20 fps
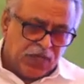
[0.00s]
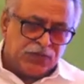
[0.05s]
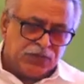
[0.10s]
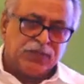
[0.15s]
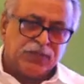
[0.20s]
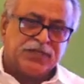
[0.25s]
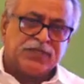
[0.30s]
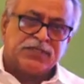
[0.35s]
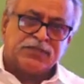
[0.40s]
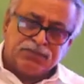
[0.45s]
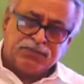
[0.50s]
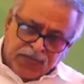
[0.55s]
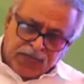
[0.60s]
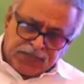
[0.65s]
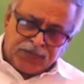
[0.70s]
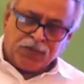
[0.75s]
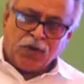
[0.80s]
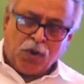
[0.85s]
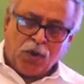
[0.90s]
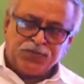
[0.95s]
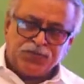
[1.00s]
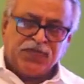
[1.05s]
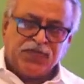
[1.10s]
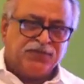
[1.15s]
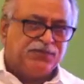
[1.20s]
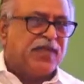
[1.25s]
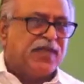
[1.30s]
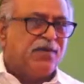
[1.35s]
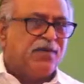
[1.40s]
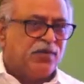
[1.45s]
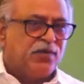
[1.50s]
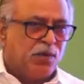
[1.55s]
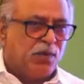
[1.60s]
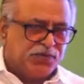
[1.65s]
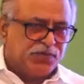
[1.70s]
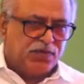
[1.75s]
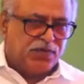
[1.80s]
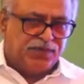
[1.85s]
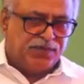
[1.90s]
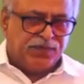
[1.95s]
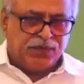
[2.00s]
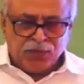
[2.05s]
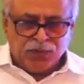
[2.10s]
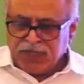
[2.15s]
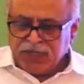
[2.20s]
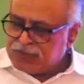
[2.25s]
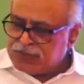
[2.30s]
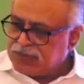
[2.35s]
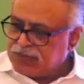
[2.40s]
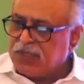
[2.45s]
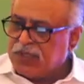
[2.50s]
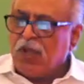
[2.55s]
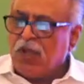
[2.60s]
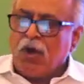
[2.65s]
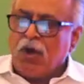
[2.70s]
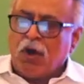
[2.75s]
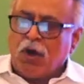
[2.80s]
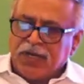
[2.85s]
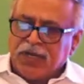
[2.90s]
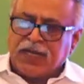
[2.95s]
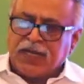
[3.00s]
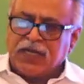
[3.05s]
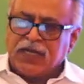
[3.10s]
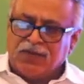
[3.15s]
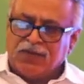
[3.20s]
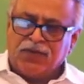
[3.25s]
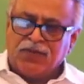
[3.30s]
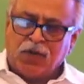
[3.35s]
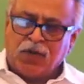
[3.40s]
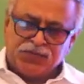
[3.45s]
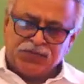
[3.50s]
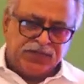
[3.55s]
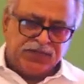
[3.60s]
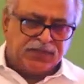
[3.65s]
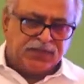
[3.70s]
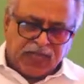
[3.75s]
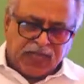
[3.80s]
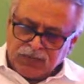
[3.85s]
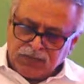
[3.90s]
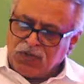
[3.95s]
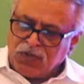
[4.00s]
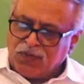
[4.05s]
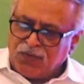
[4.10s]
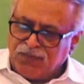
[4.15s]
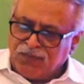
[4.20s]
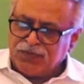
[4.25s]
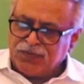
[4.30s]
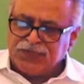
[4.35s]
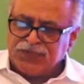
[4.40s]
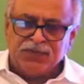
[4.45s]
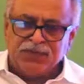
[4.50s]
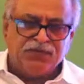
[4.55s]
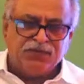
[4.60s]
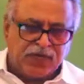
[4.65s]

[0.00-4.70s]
So it is better if they have an option of a donation or a cadaver option can be offered to them.